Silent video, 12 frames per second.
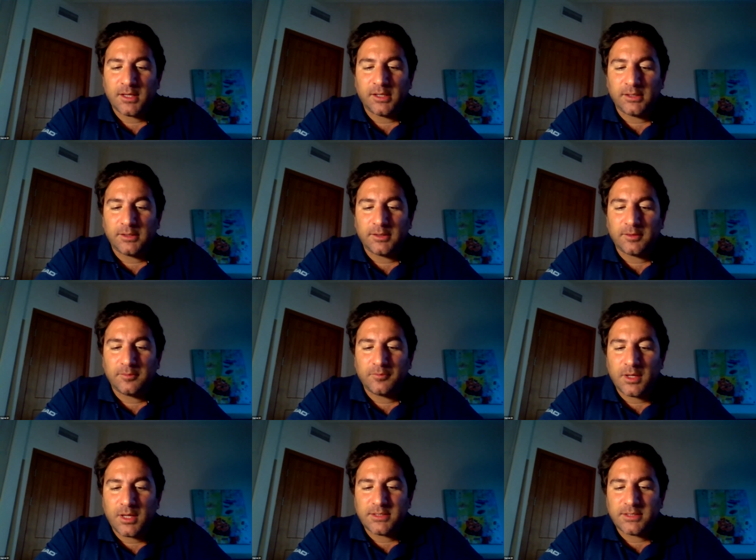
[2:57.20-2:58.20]
Um,
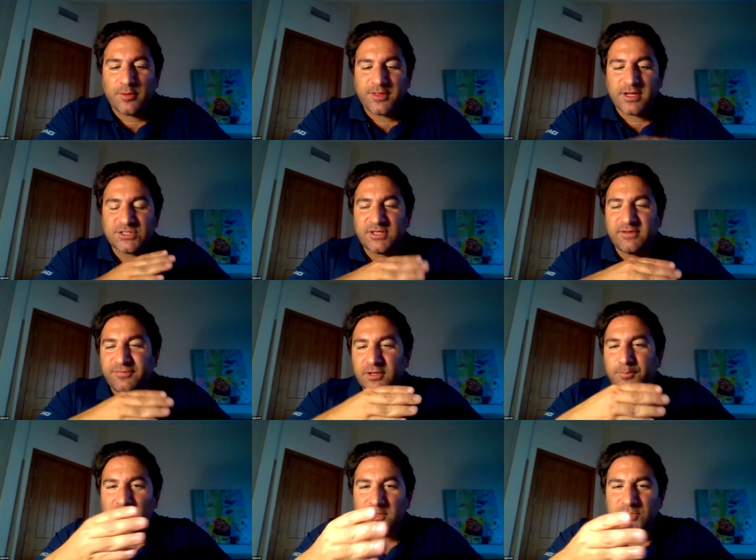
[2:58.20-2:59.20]
now there's different
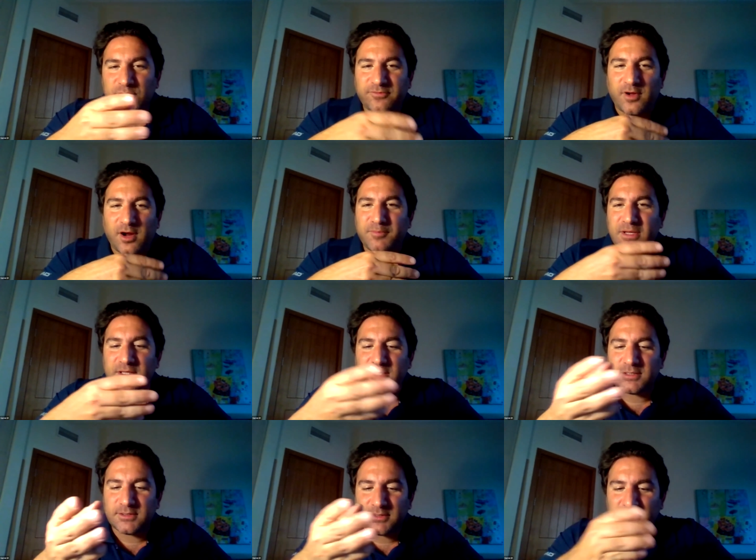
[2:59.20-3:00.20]
parts of
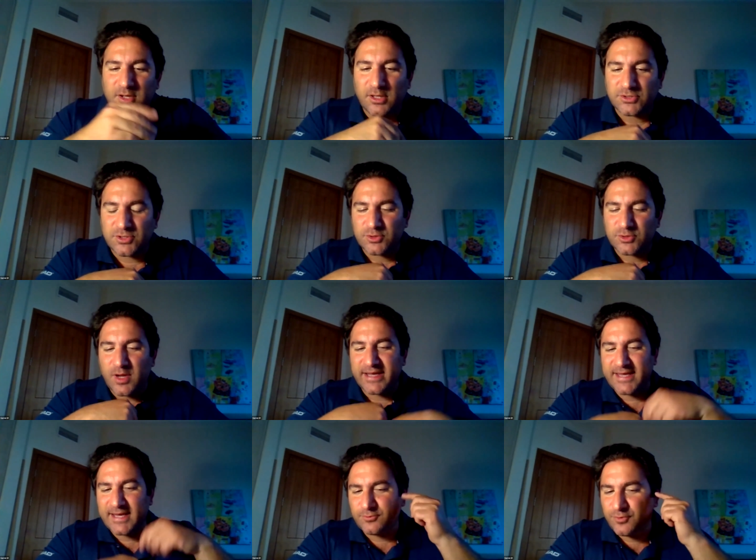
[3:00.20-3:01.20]
Armenian culture, so I
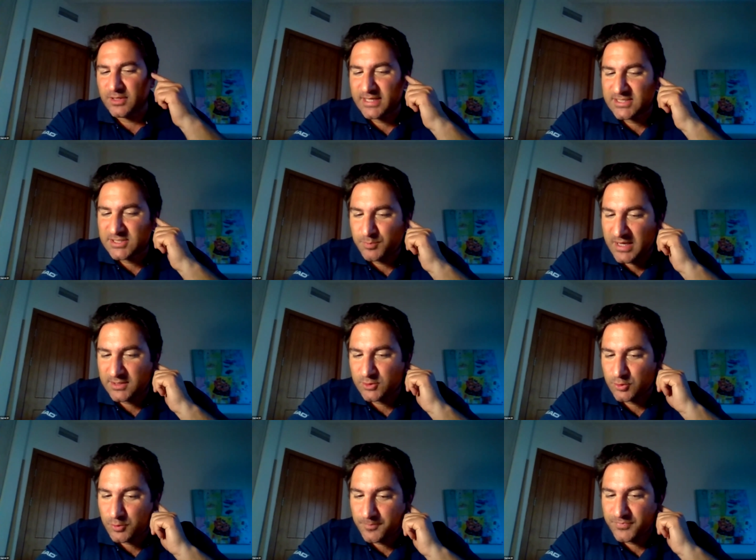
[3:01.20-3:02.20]
can't really speak
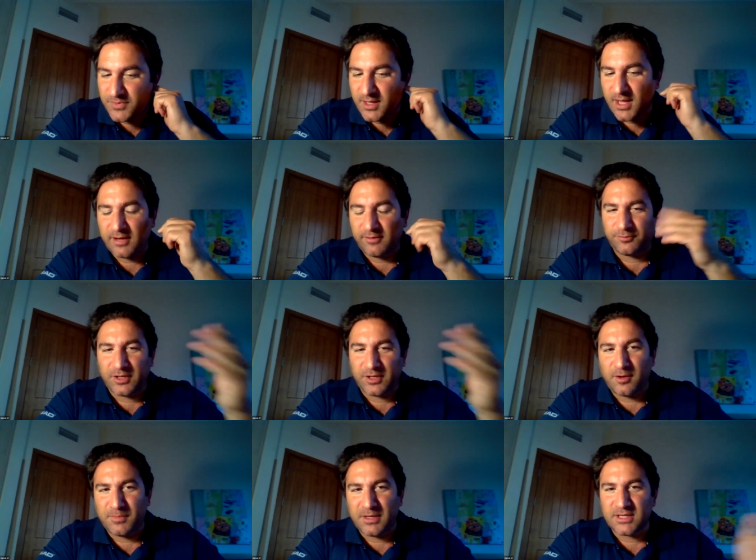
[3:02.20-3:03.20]
to every
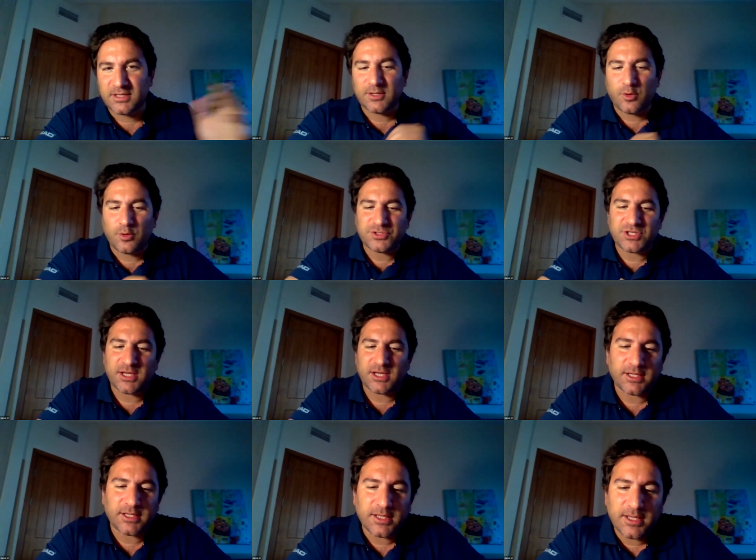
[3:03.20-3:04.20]
Armenian negotiating,